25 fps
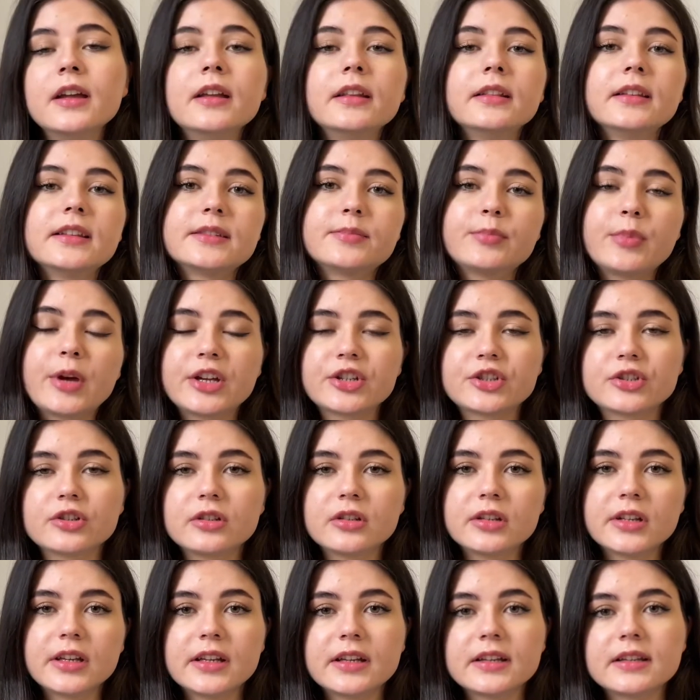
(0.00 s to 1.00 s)
the
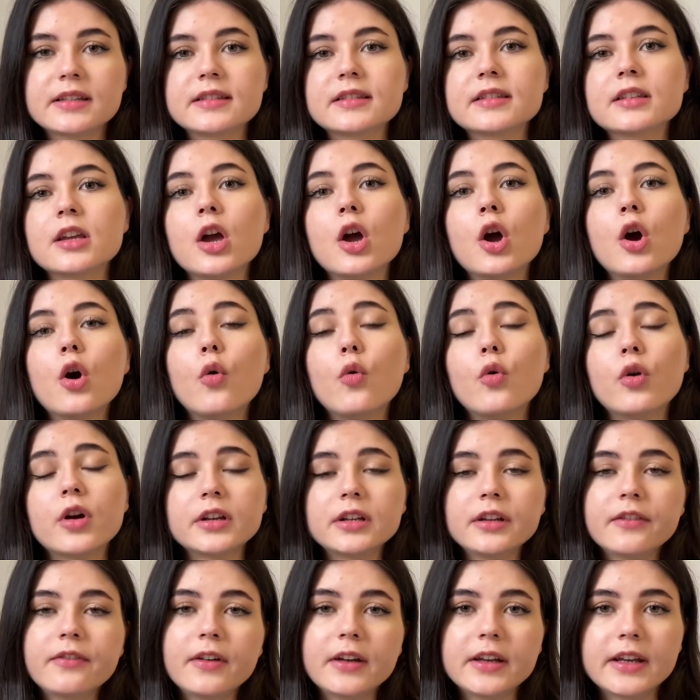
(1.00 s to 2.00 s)
specialists or
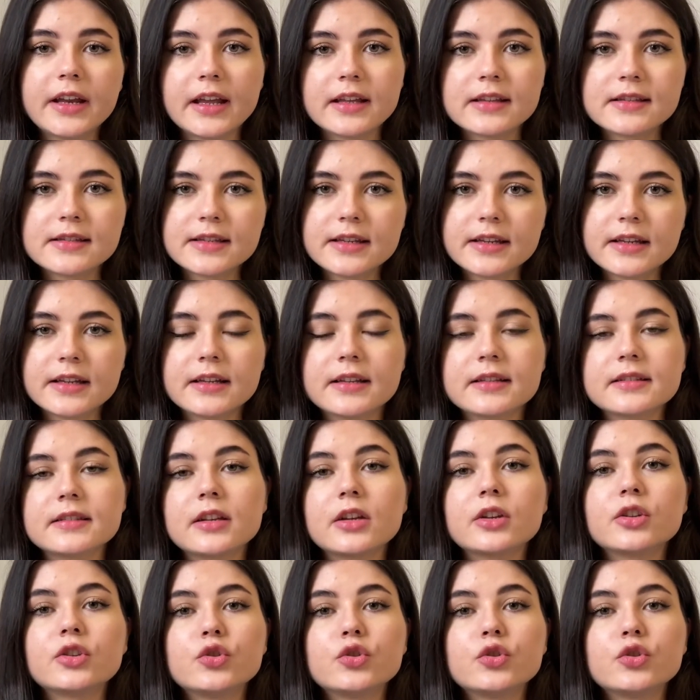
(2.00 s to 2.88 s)
the finances